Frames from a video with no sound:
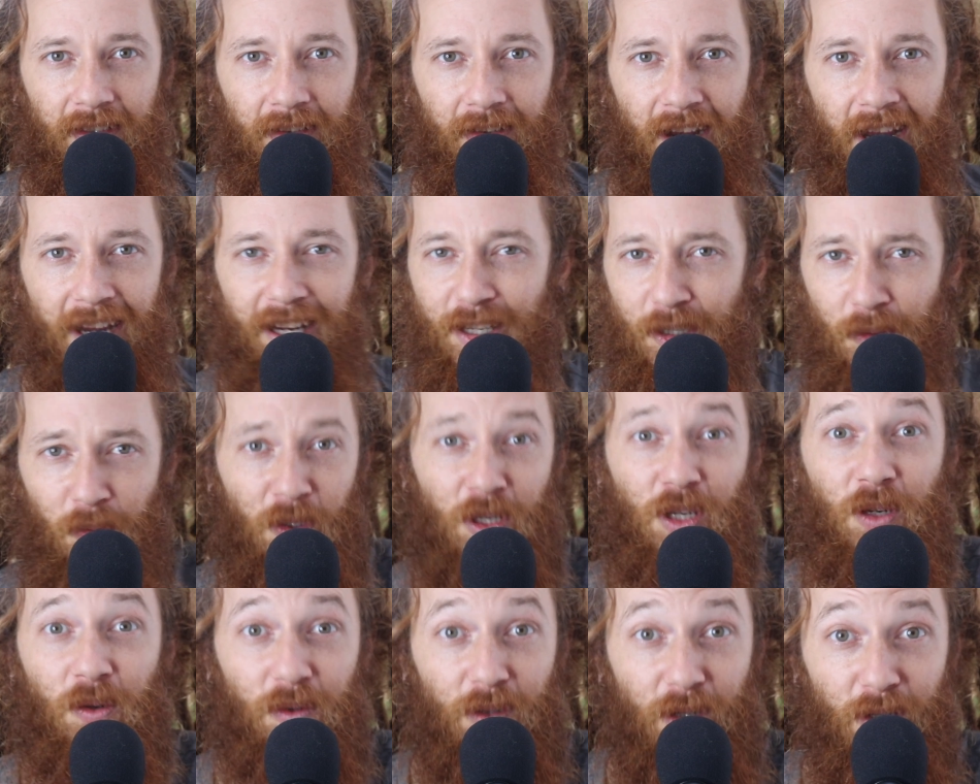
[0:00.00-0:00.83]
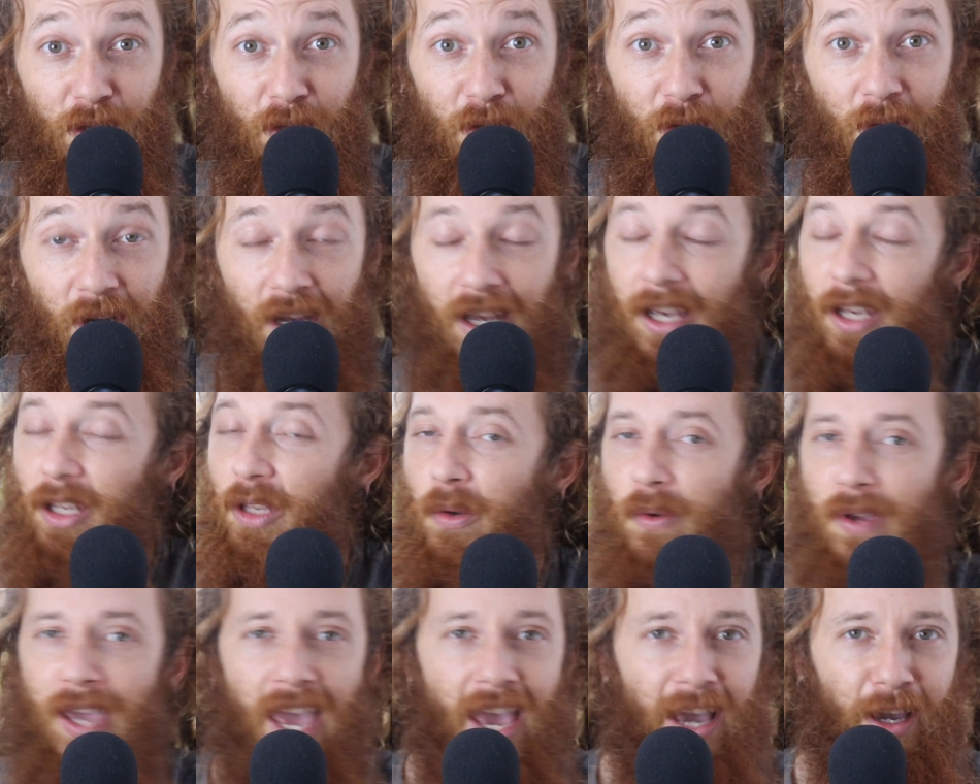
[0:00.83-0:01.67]
Right? Because when you do,
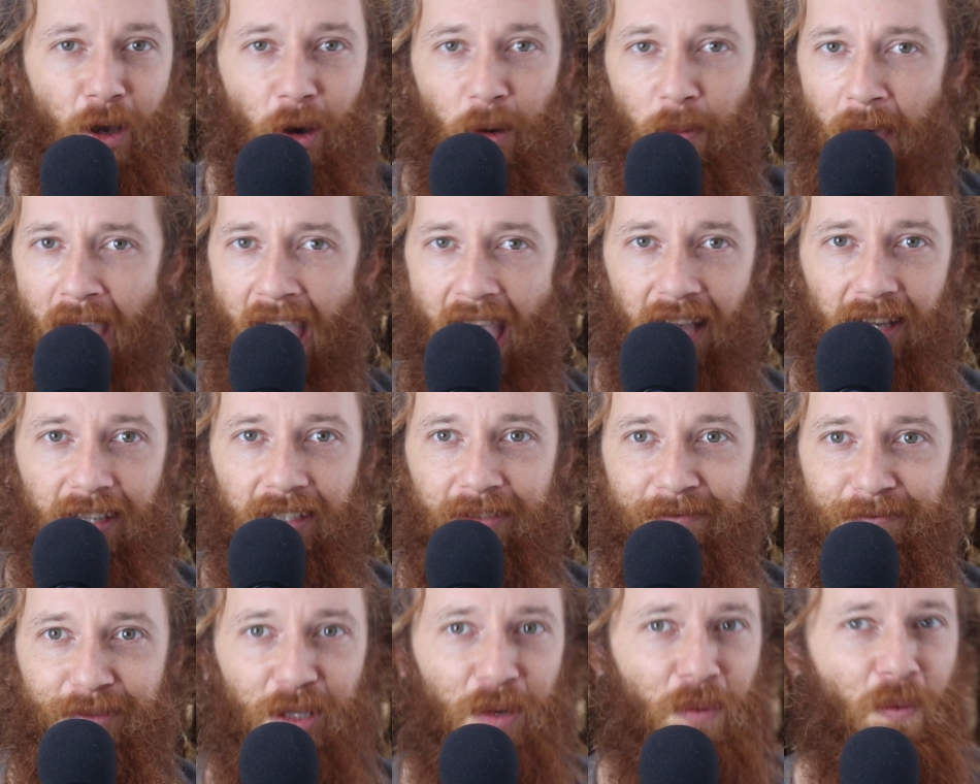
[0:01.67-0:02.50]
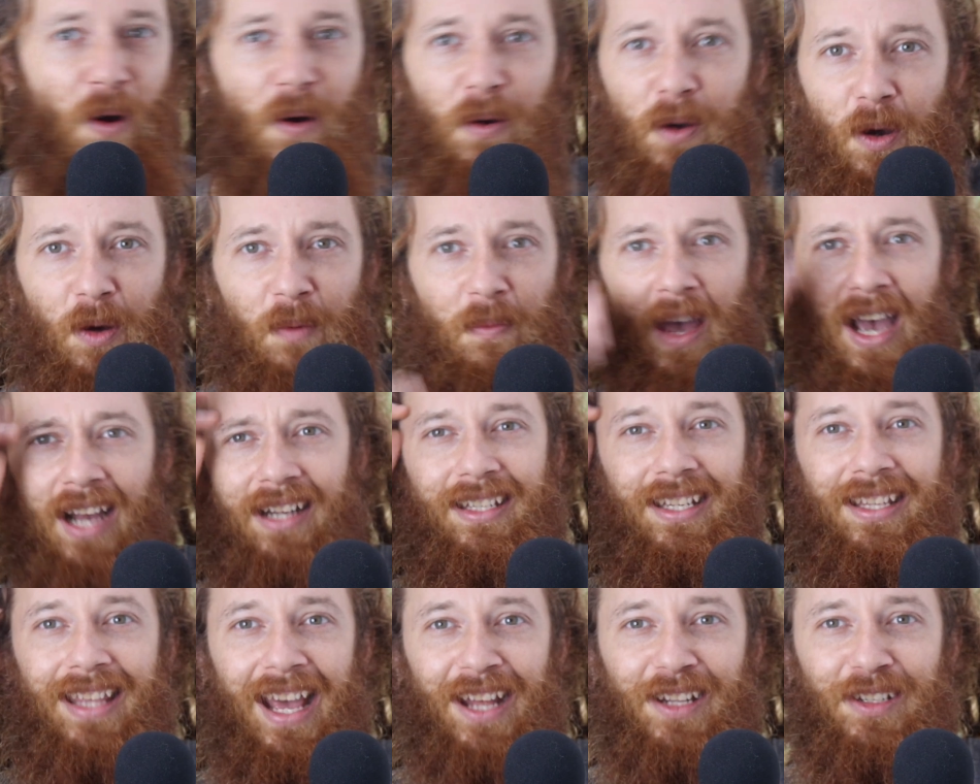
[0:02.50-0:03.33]
you can't go back. You won't go back
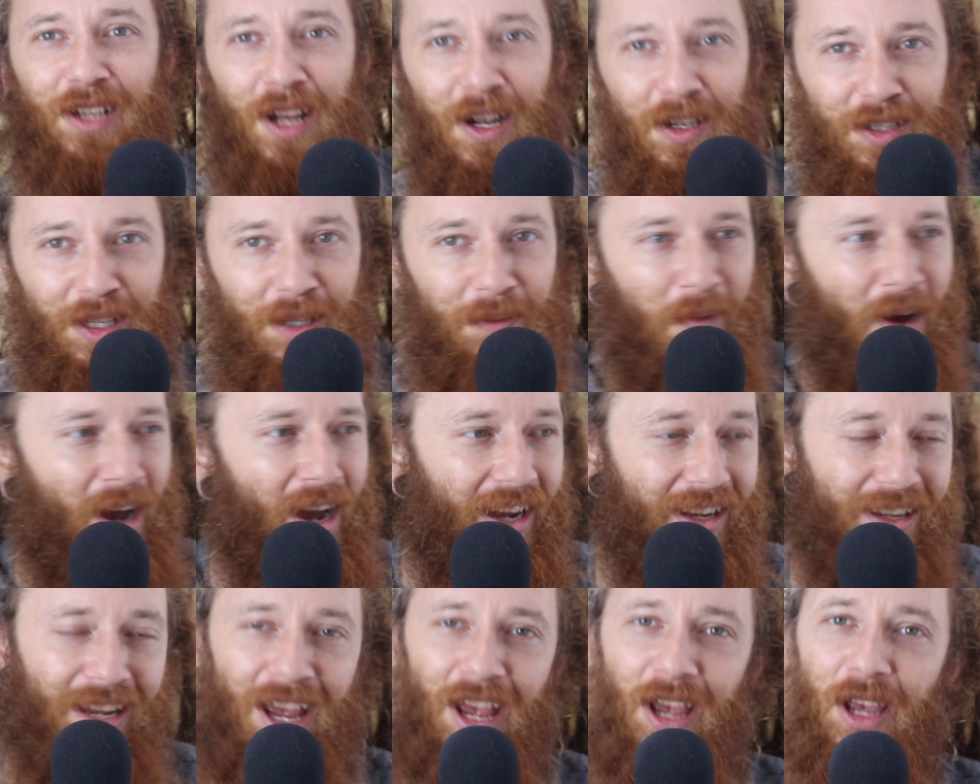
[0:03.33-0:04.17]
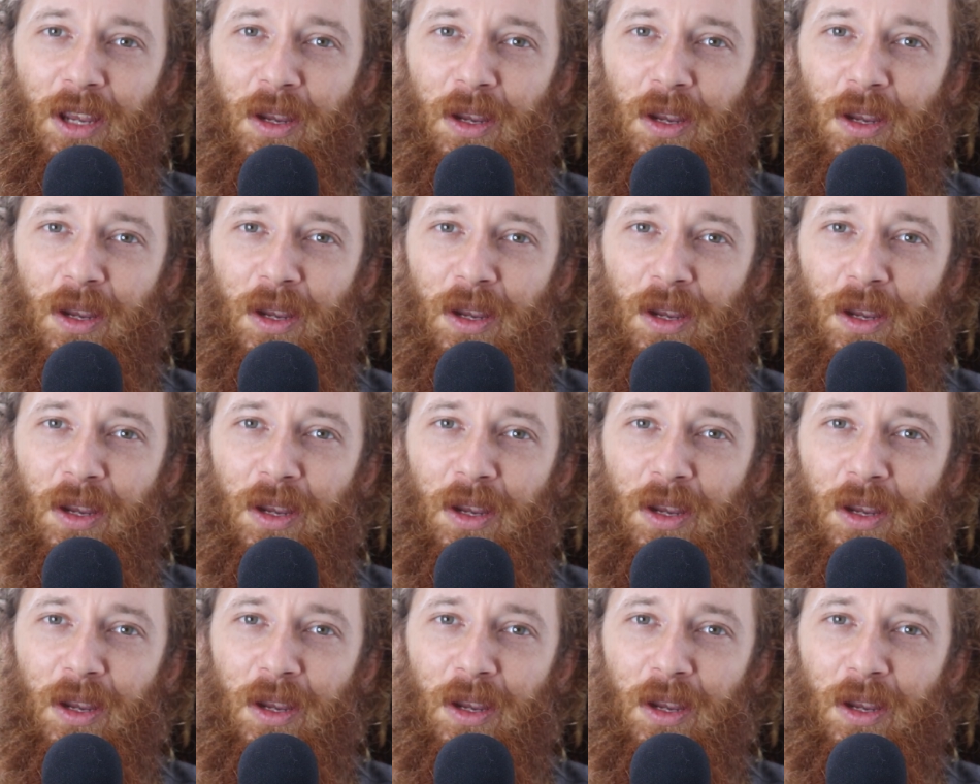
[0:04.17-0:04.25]
to that judging mind.